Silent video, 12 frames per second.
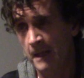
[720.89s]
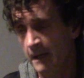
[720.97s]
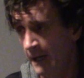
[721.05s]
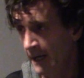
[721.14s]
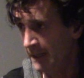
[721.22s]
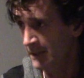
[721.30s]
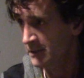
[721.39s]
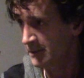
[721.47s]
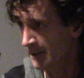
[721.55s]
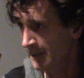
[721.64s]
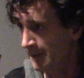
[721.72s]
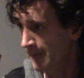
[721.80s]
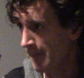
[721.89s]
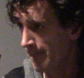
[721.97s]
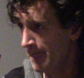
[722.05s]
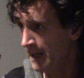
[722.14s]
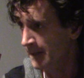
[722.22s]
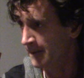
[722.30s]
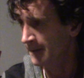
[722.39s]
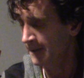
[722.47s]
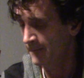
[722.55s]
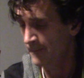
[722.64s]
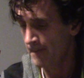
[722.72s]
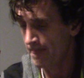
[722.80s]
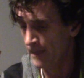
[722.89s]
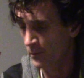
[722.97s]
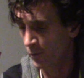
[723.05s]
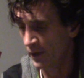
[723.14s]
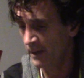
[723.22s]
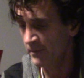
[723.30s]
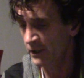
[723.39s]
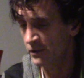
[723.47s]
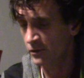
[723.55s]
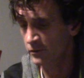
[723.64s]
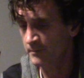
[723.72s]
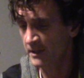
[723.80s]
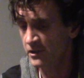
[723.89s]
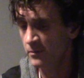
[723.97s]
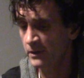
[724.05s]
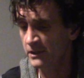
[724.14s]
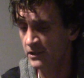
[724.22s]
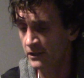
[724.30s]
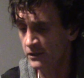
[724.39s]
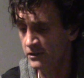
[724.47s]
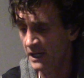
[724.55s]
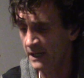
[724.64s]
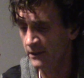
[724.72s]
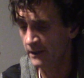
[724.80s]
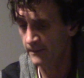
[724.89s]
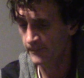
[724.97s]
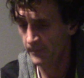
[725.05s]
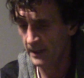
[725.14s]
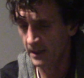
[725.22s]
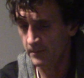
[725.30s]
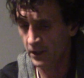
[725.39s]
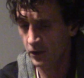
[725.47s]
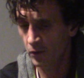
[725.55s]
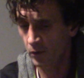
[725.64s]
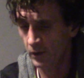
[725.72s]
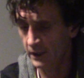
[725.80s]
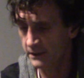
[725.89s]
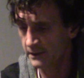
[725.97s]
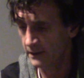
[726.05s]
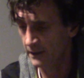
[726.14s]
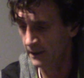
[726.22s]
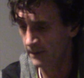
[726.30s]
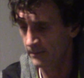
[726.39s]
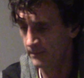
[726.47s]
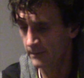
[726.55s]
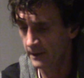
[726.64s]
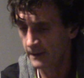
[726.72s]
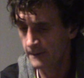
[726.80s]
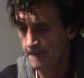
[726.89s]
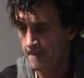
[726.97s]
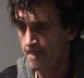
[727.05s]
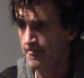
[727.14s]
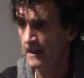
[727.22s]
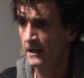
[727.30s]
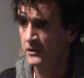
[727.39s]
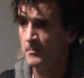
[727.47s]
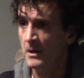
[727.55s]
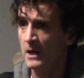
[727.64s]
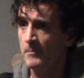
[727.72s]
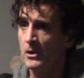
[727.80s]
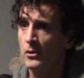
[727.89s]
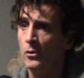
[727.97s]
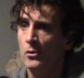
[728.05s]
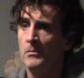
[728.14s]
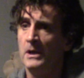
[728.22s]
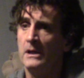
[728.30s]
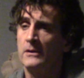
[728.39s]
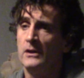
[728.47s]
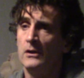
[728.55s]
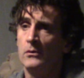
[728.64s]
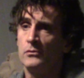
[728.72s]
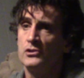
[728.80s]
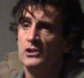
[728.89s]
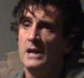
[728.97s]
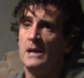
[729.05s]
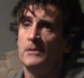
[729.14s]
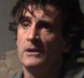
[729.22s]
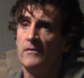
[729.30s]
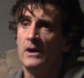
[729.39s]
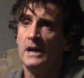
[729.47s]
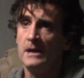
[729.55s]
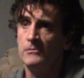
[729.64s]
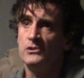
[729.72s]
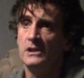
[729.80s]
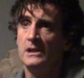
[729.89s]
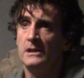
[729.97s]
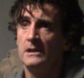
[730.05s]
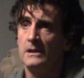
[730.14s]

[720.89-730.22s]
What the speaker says: And it's, what I'm going to do, especially when there's an agenda, I'm going to call it, as Mark McCormack, the old chairman of IMG,